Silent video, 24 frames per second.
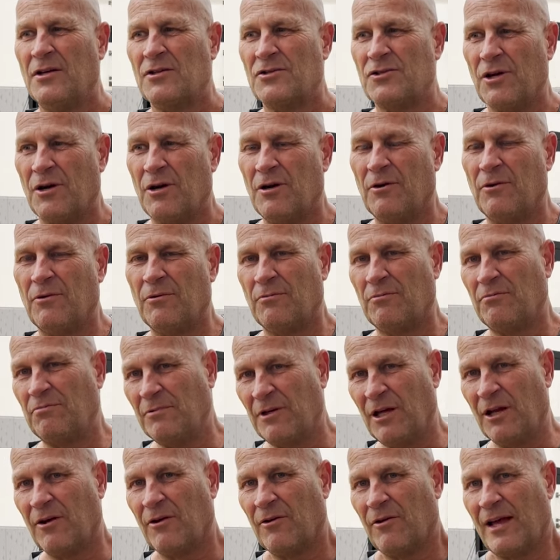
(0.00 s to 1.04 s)
So,
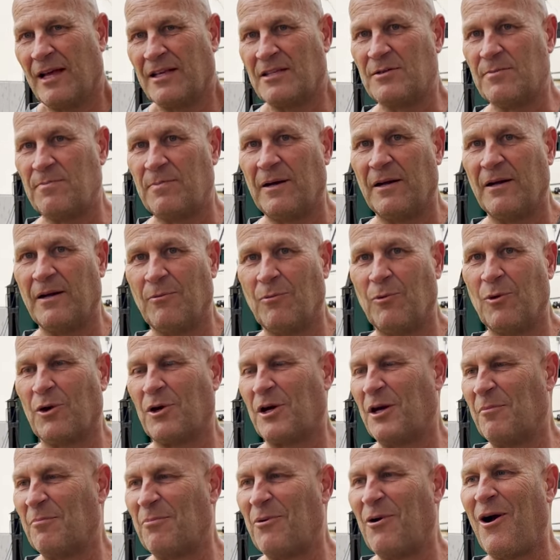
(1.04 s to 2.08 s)
that's been a
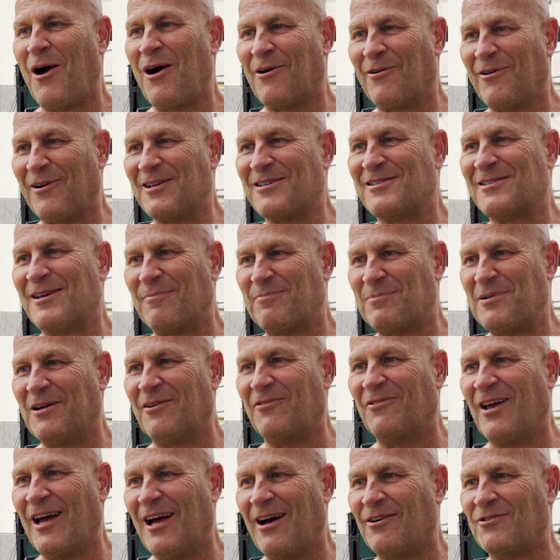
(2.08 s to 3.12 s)
work in progress up
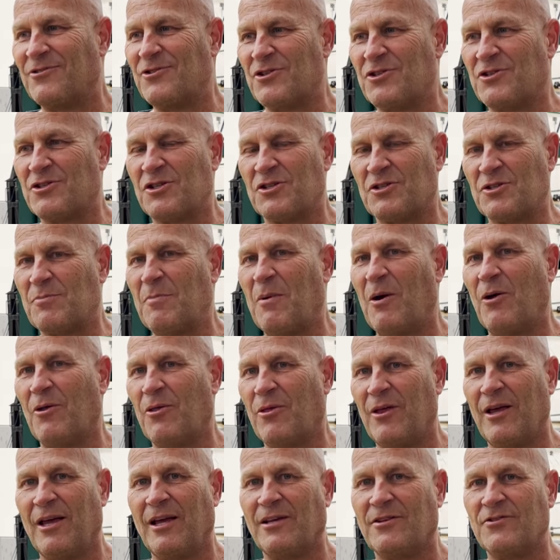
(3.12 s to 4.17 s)
till now, just the small
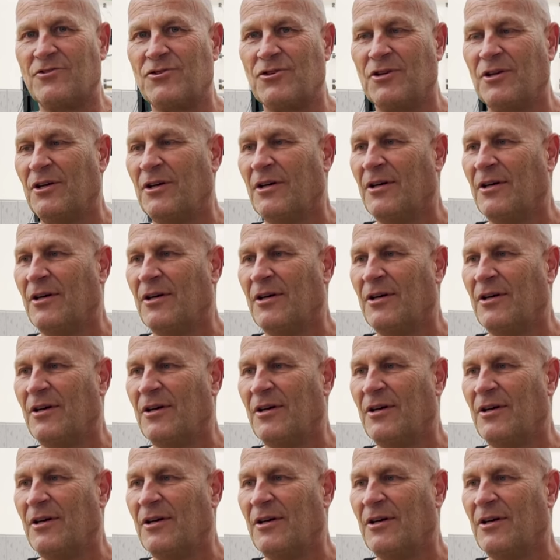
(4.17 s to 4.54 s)
things.